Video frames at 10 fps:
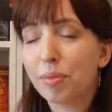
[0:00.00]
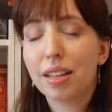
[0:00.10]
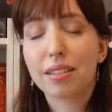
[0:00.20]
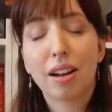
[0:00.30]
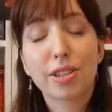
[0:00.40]

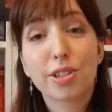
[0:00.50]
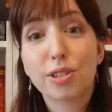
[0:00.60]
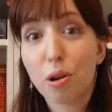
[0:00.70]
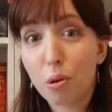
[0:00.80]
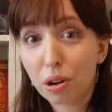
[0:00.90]
it got
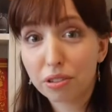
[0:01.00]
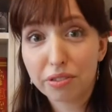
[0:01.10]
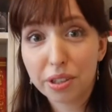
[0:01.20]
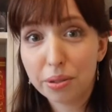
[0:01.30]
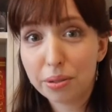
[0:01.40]
so
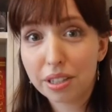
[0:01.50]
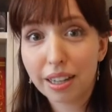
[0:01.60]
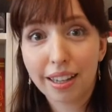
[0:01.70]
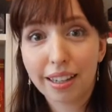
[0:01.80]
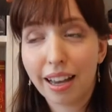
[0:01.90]

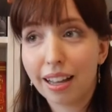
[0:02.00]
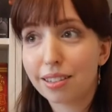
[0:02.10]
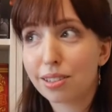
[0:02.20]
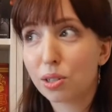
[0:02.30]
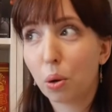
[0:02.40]
confusing
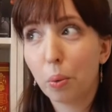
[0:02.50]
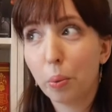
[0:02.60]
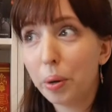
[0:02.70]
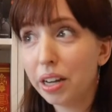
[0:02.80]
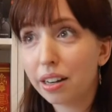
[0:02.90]
and
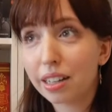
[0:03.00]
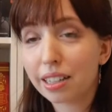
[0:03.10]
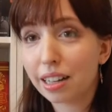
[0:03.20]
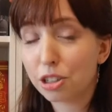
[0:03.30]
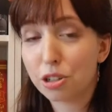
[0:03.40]
so
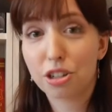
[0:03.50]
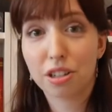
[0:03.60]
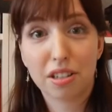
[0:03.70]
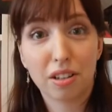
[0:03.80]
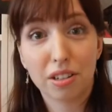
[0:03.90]
weird, and you
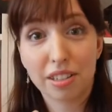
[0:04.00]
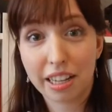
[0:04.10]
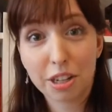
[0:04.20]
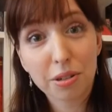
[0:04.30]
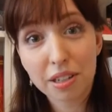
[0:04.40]
just lost
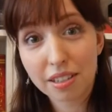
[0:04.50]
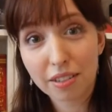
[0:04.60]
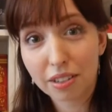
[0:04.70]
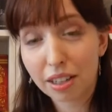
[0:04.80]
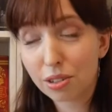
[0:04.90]
interest
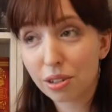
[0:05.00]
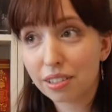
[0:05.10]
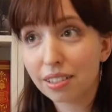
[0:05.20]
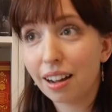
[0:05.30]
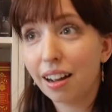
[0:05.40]
after a
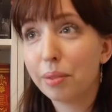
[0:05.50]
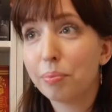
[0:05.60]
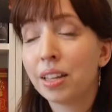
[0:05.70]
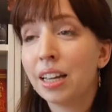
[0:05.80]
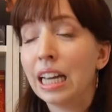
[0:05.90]
certain time.